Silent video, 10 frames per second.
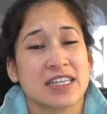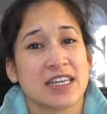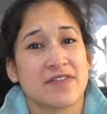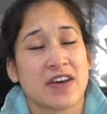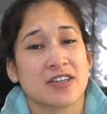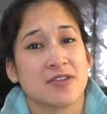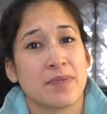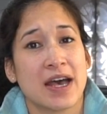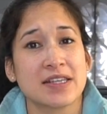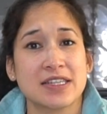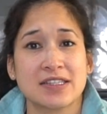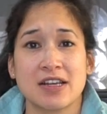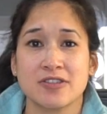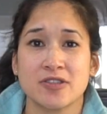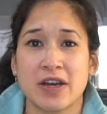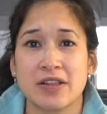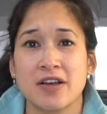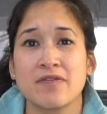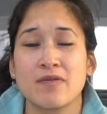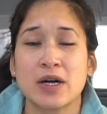if I could pass this on to my
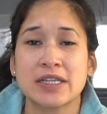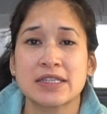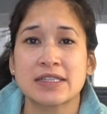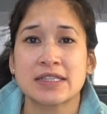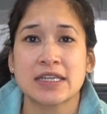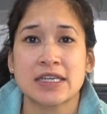loved ones.